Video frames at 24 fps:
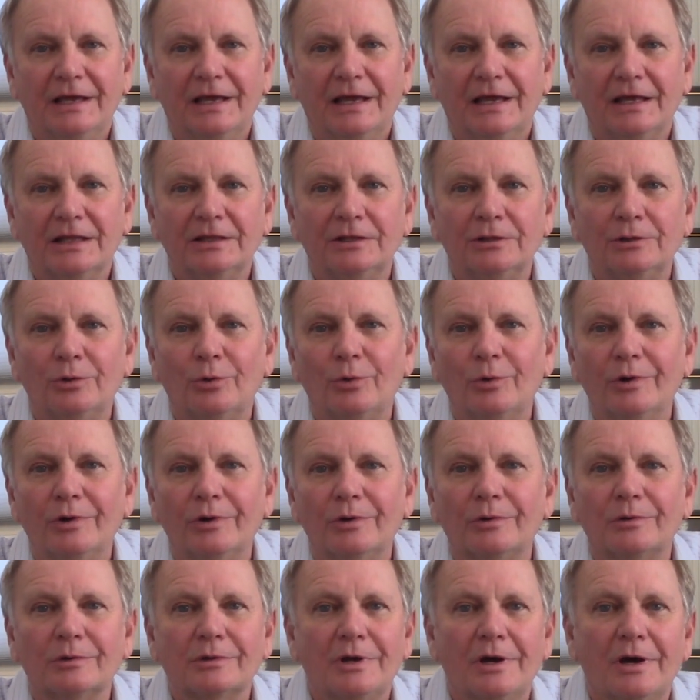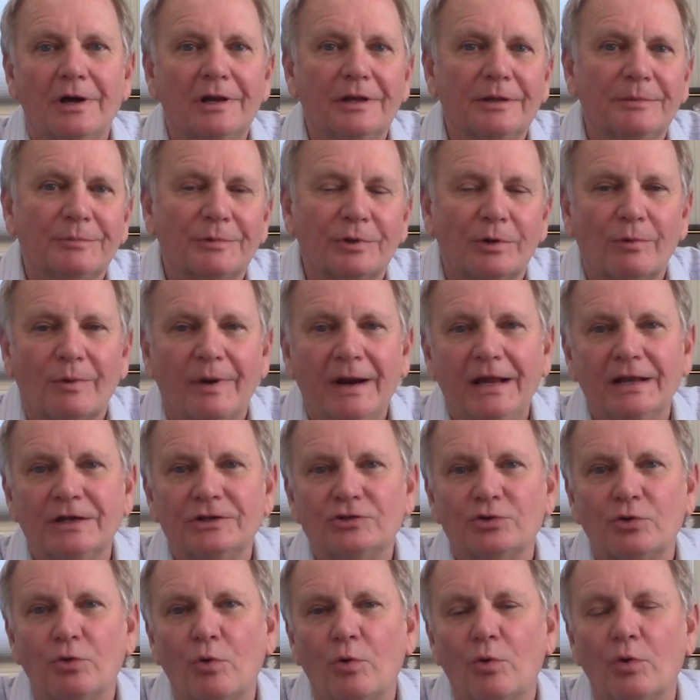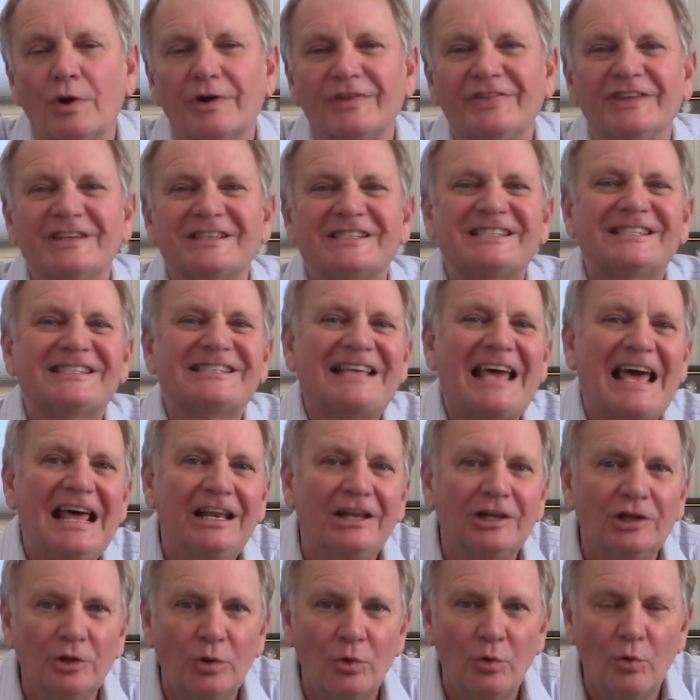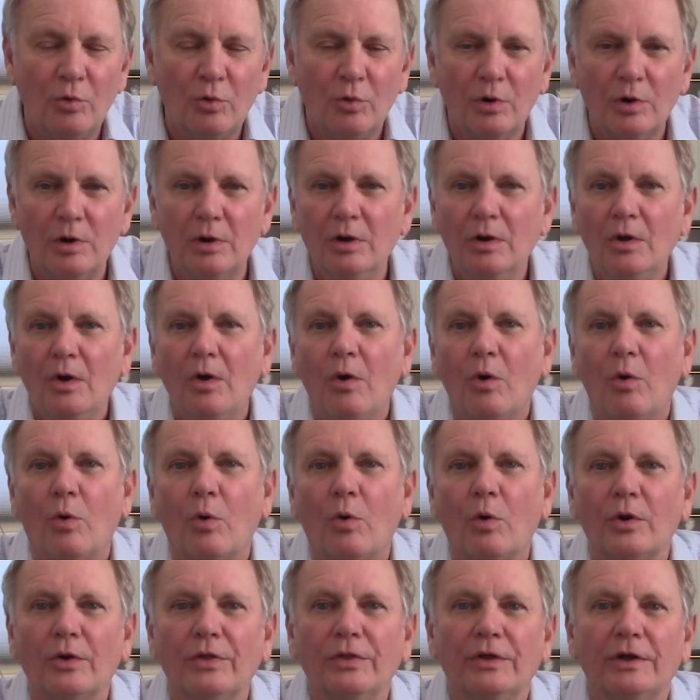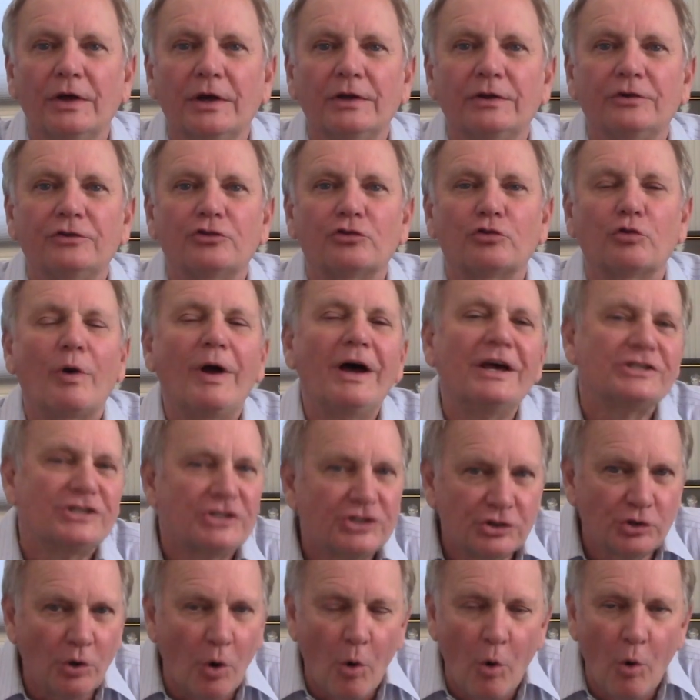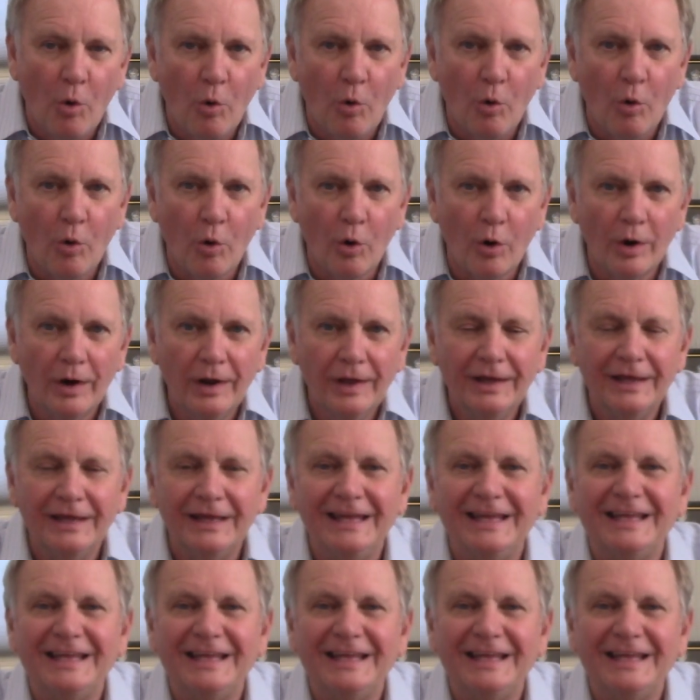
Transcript: and the lawyer will call him the grantor, the settlor, or the trustor.